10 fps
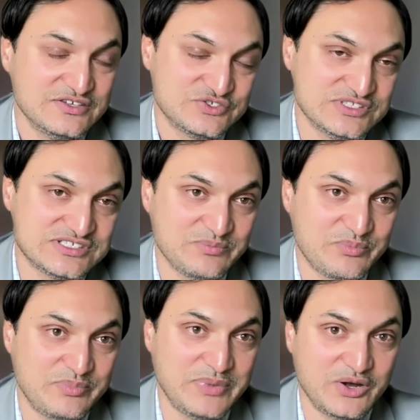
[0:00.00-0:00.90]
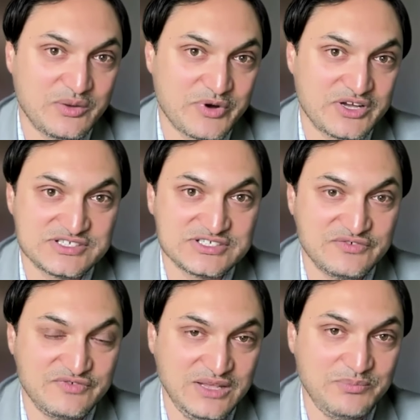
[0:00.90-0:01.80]
So it's about a
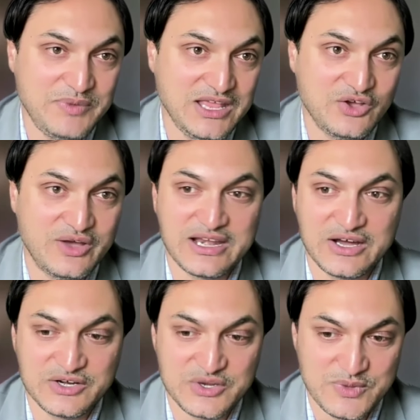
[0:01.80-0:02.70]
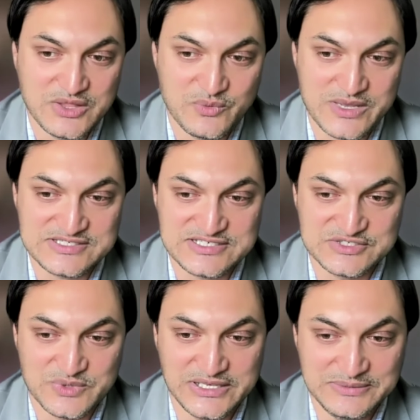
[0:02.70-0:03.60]
process of deepening your encounter with the West
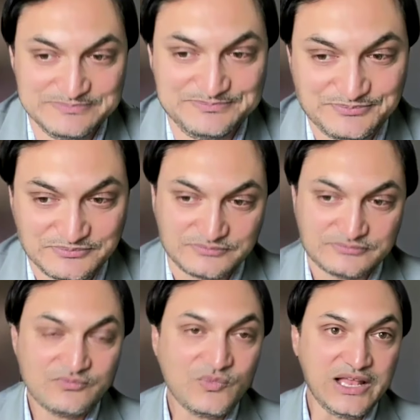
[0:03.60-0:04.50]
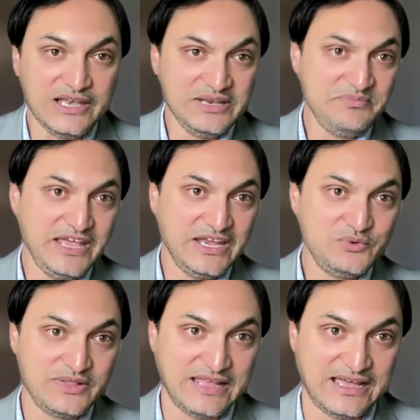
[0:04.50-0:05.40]
as well. Let me
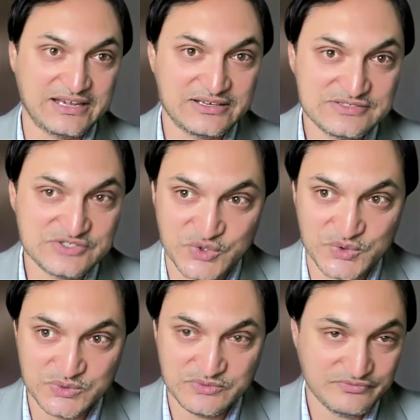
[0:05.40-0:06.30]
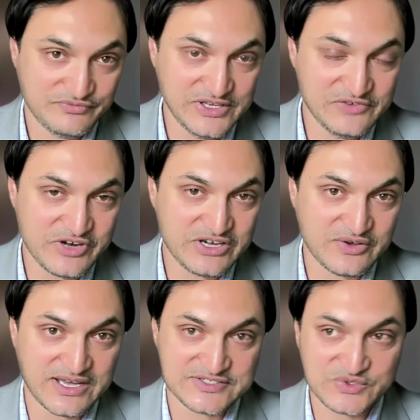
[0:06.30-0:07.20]
end with that. So feel free
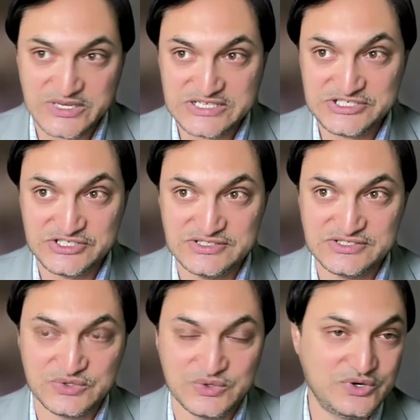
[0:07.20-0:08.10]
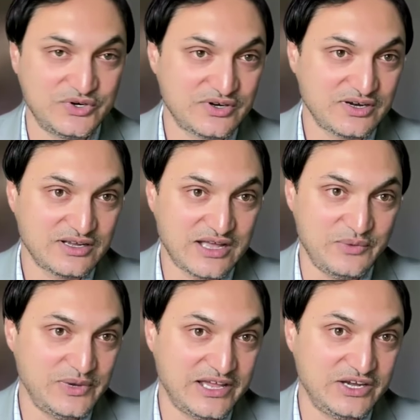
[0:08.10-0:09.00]
to ask questions, or
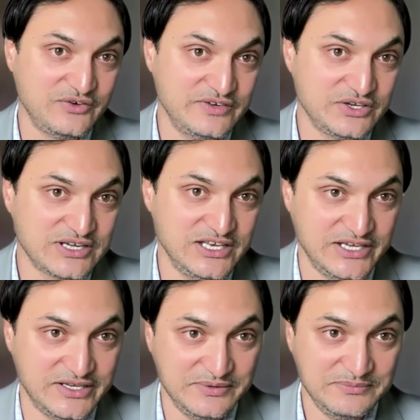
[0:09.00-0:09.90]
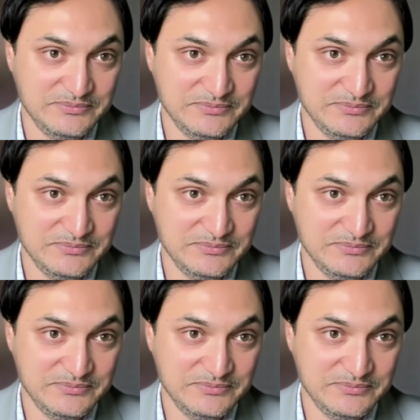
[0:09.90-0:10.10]
I will hand over to Kalyan.